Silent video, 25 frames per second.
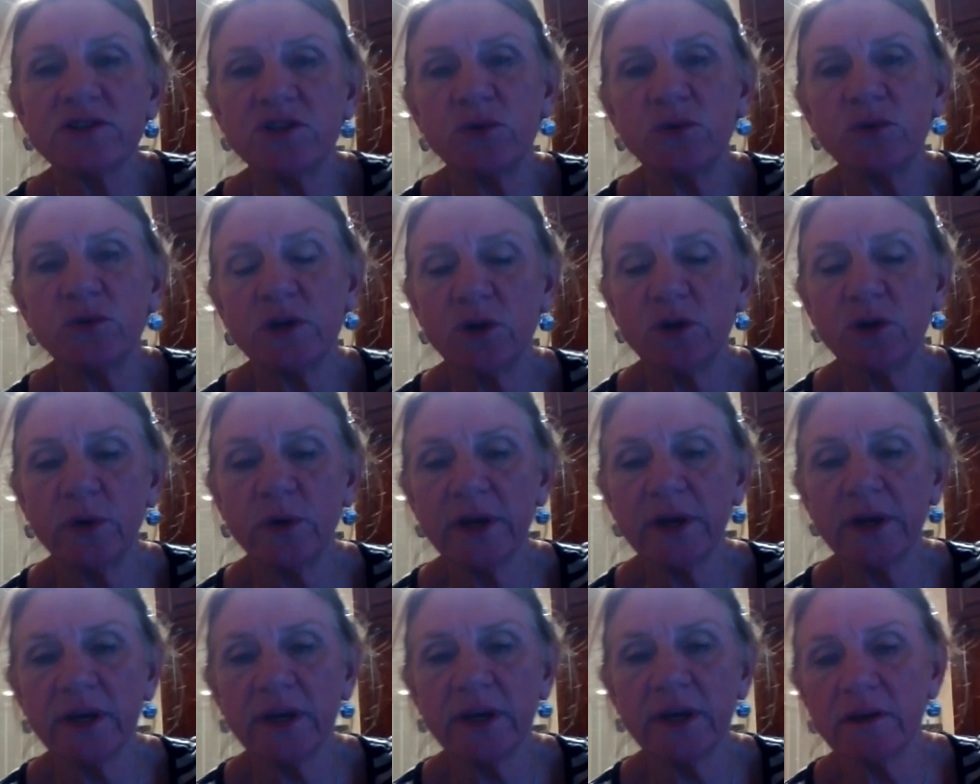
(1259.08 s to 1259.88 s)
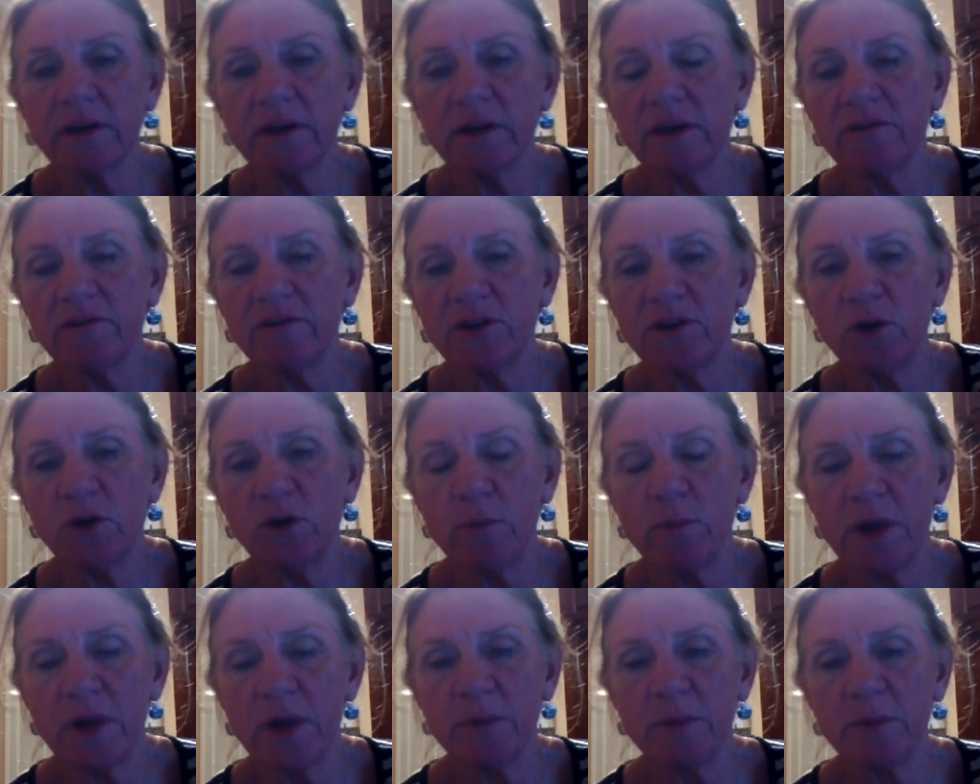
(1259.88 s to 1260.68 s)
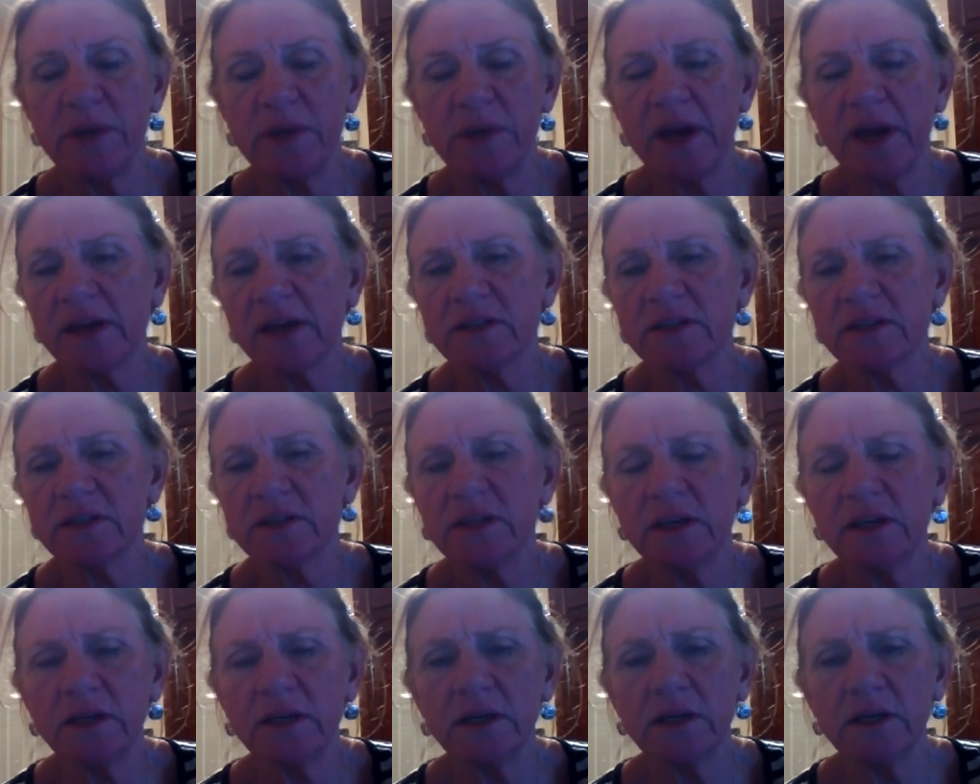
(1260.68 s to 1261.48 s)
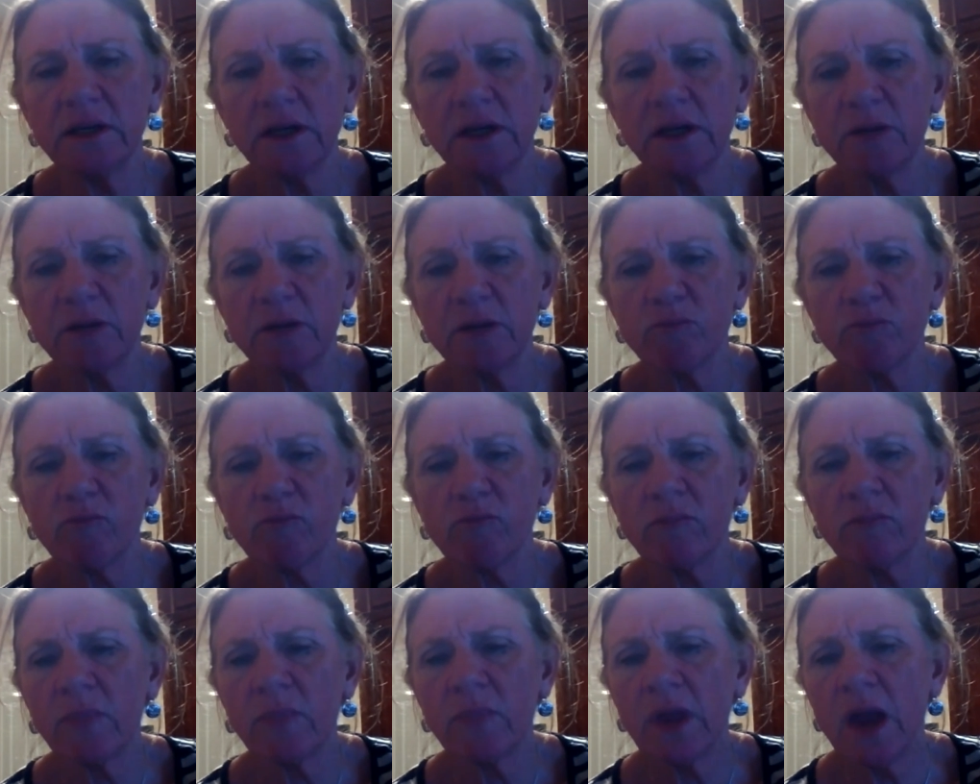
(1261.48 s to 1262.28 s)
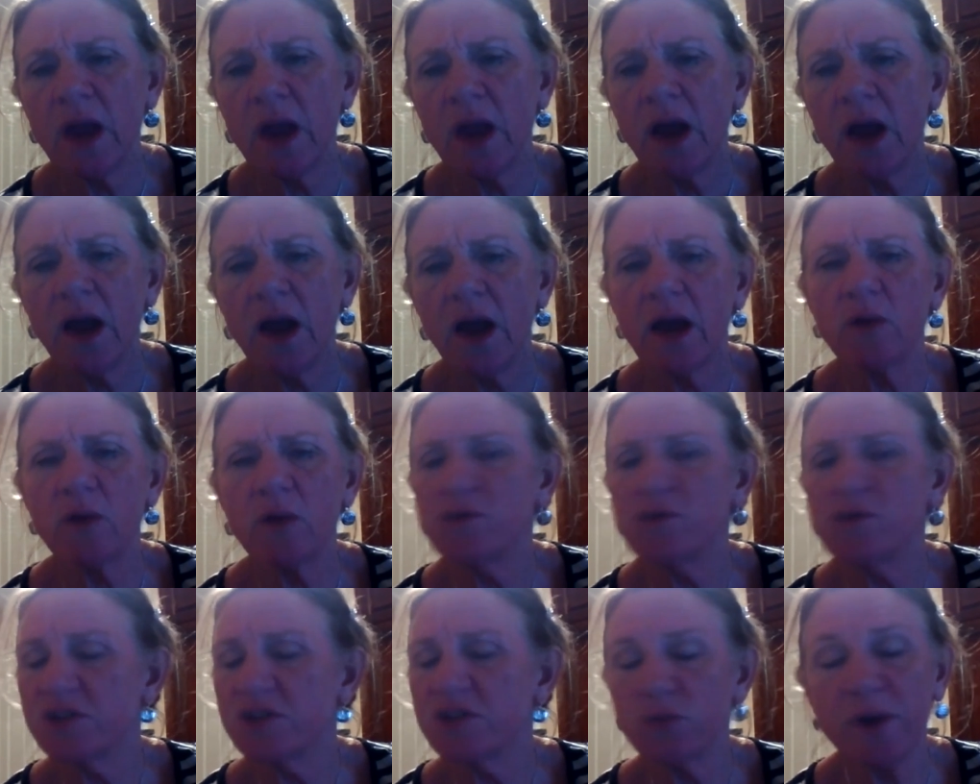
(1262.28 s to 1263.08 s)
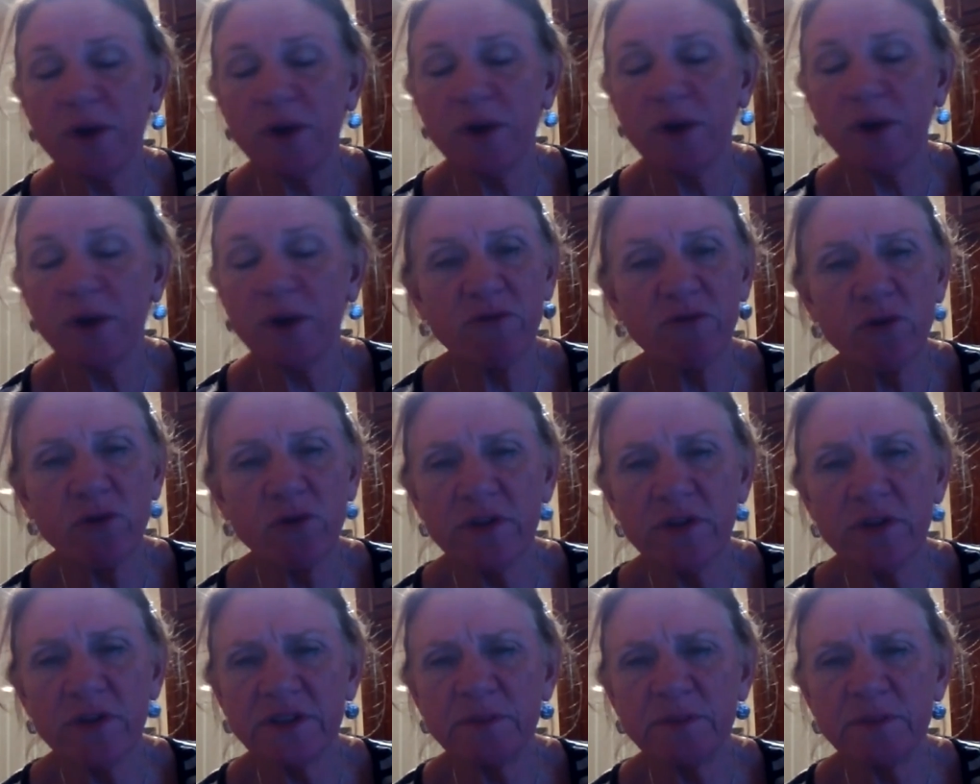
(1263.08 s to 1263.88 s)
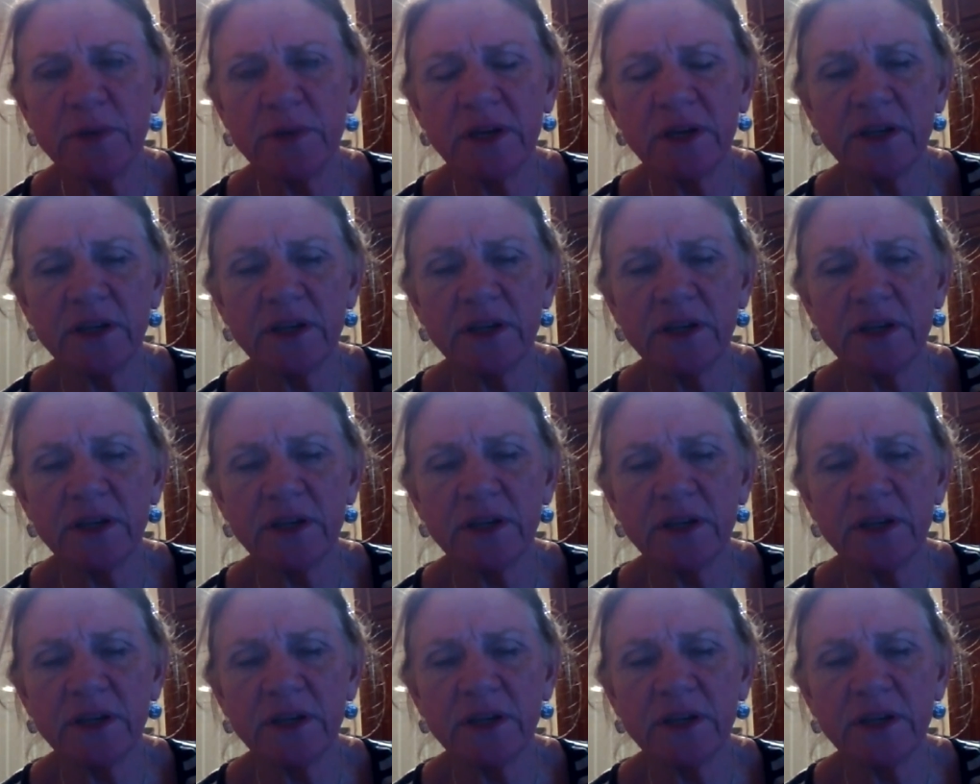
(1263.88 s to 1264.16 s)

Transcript: real quick, if you don't mind me asking. Um, just right before this meeting